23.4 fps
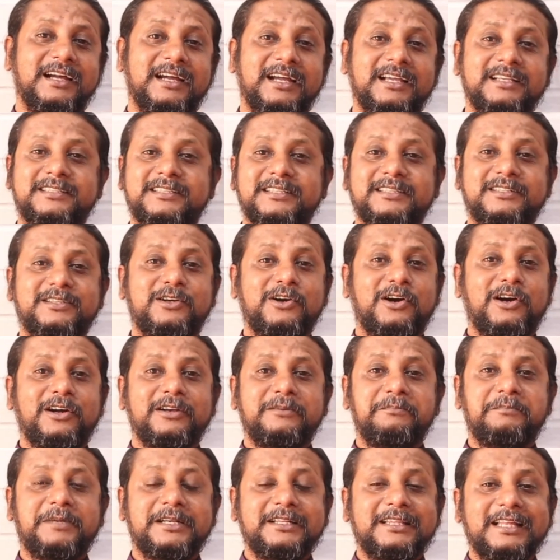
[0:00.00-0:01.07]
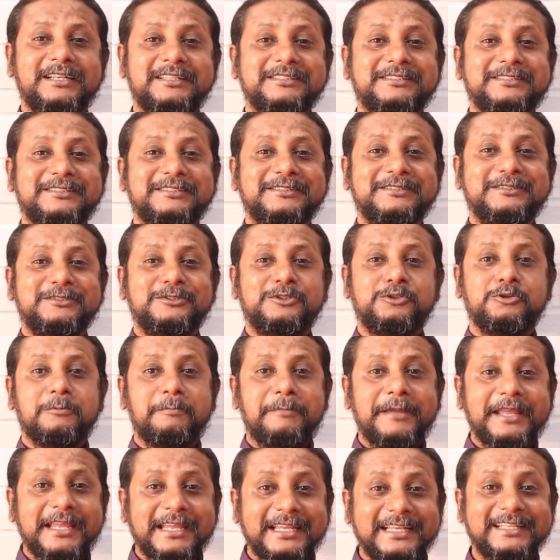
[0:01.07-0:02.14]
I said, God, but that is too
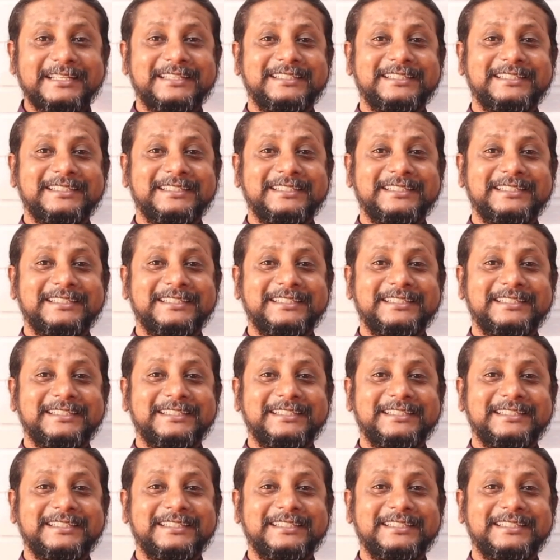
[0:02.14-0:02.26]
big.